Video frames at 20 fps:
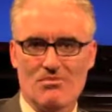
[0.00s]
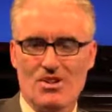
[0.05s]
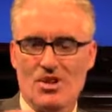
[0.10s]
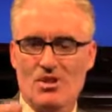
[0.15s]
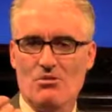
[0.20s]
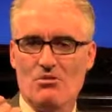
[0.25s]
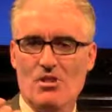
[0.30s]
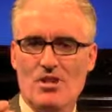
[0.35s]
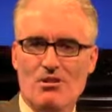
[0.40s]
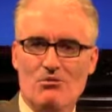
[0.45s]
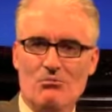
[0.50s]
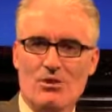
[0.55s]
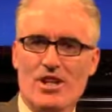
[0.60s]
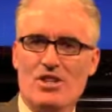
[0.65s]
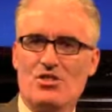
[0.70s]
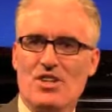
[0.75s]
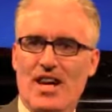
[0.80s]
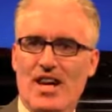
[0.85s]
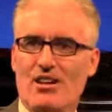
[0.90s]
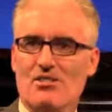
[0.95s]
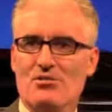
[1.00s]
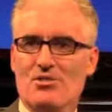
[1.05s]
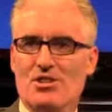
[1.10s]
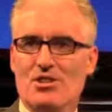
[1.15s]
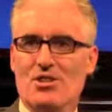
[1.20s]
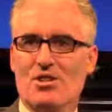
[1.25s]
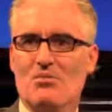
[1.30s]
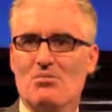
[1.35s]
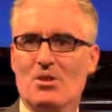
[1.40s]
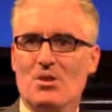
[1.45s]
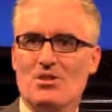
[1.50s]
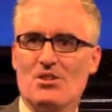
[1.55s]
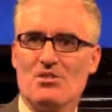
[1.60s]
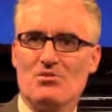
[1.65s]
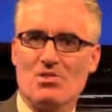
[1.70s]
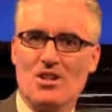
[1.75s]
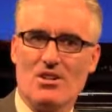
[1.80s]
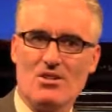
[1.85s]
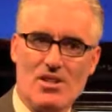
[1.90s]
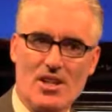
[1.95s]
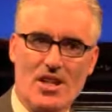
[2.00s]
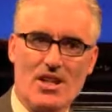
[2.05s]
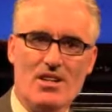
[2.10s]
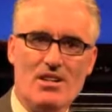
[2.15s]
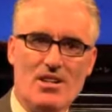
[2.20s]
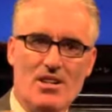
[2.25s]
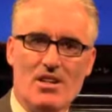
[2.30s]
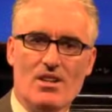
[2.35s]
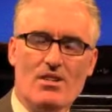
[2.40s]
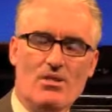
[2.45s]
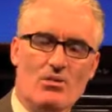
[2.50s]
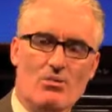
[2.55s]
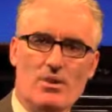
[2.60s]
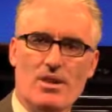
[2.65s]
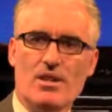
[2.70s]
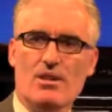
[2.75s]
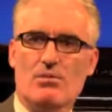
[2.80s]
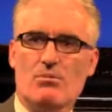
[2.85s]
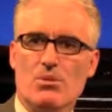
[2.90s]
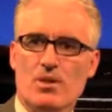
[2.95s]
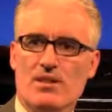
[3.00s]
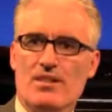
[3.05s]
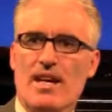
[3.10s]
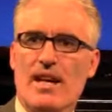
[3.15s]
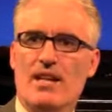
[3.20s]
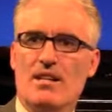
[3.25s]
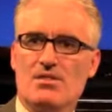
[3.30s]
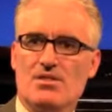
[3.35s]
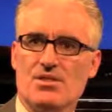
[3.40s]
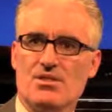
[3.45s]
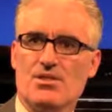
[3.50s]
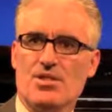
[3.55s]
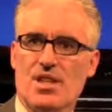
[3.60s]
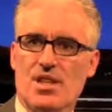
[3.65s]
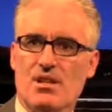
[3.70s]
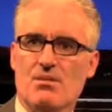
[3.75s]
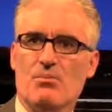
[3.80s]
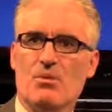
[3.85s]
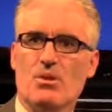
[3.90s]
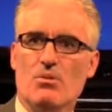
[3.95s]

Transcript: you know, reach out to the community and say, okay, we're Dallas's team.